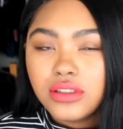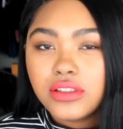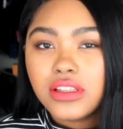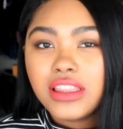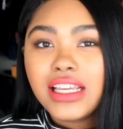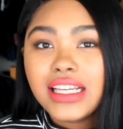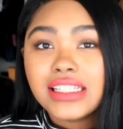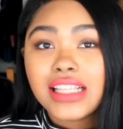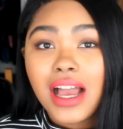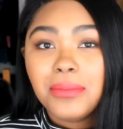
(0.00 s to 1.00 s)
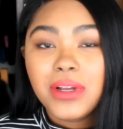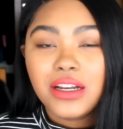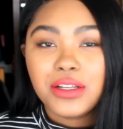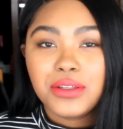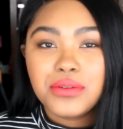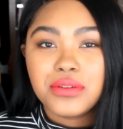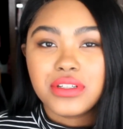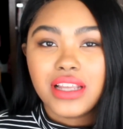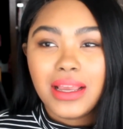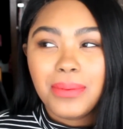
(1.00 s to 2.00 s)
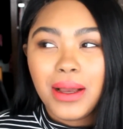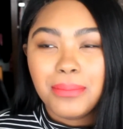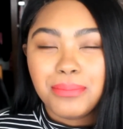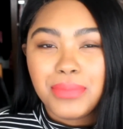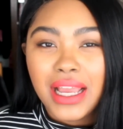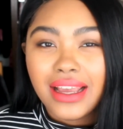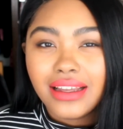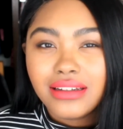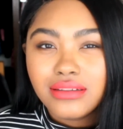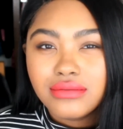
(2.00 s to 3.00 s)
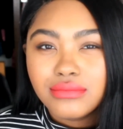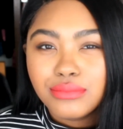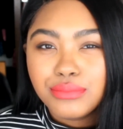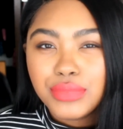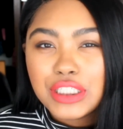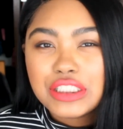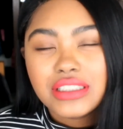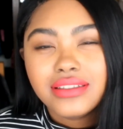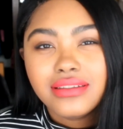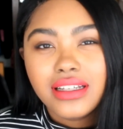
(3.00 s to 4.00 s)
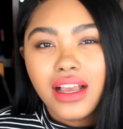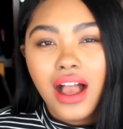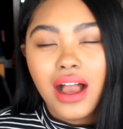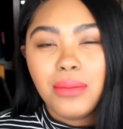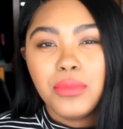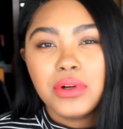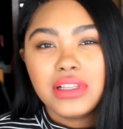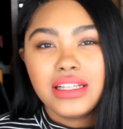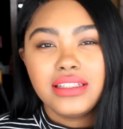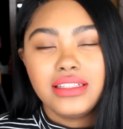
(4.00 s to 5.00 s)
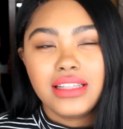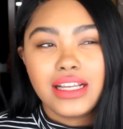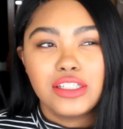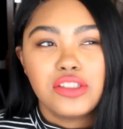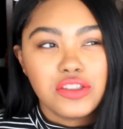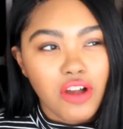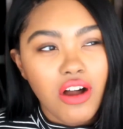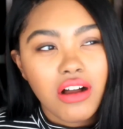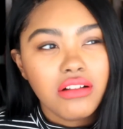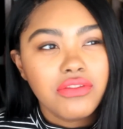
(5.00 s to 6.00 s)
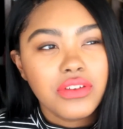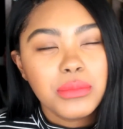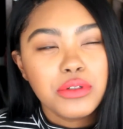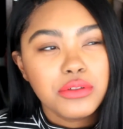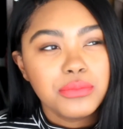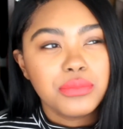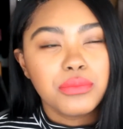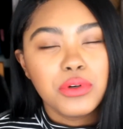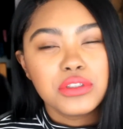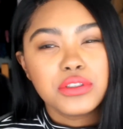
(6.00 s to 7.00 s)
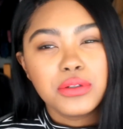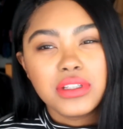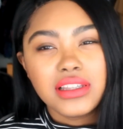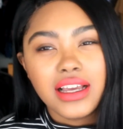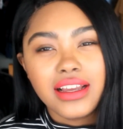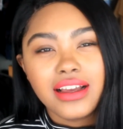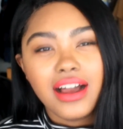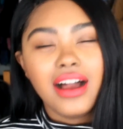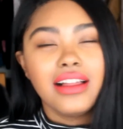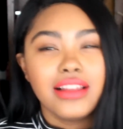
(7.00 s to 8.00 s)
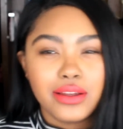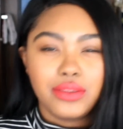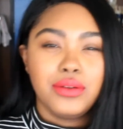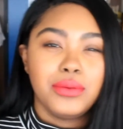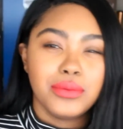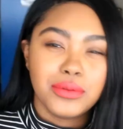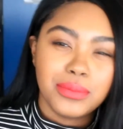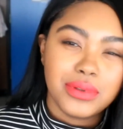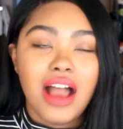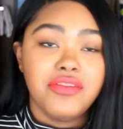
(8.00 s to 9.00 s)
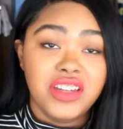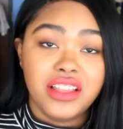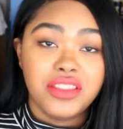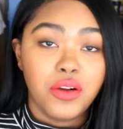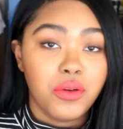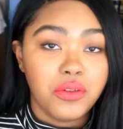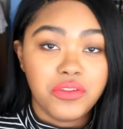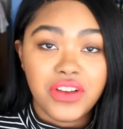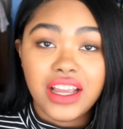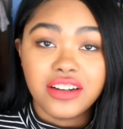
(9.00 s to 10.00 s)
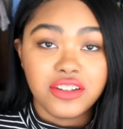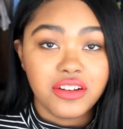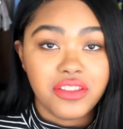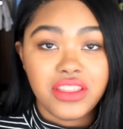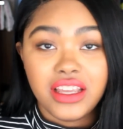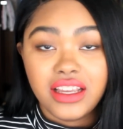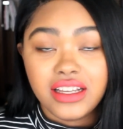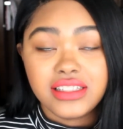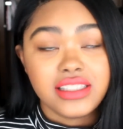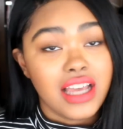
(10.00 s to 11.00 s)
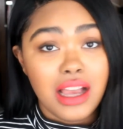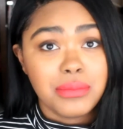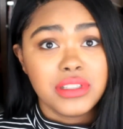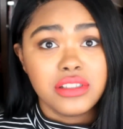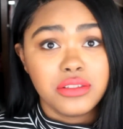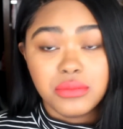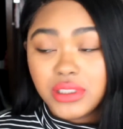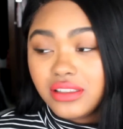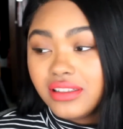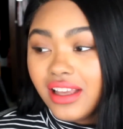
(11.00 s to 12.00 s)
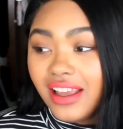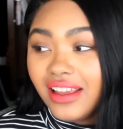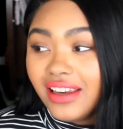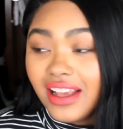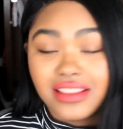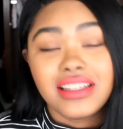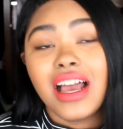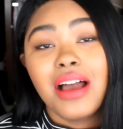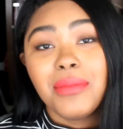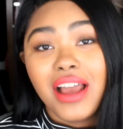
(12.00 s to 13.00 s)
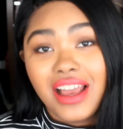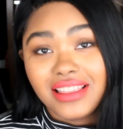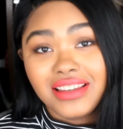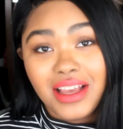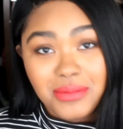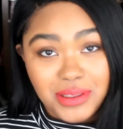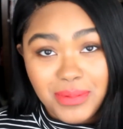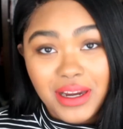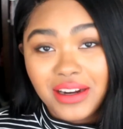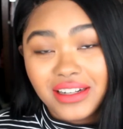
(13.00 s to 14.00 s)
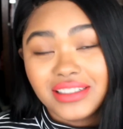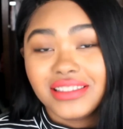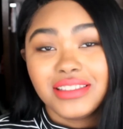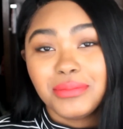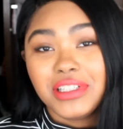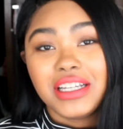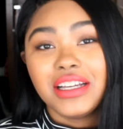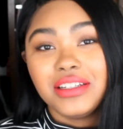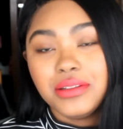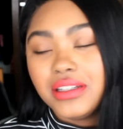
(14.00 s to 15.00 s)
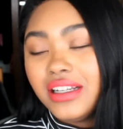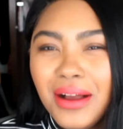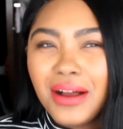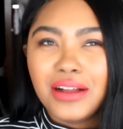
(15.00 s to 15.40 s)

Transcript: So the thing is, I'm not a huge K-pop band person. I'm more likely to like a song from a group more so than like I like the group. I've done the whole fangirl thing. It's time consuming and at the time I had the time to spare and I just simply can't do it.